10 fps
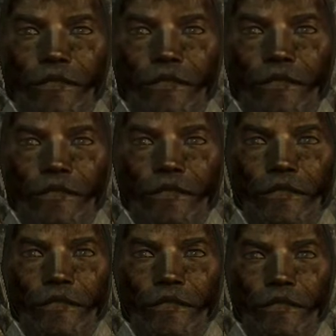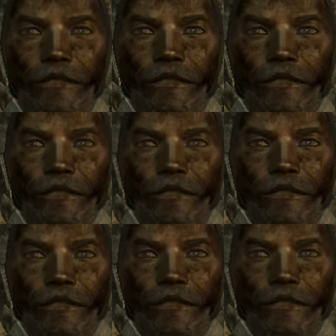
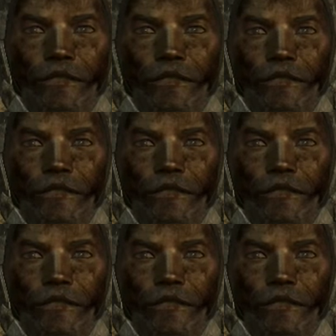(no one is talking)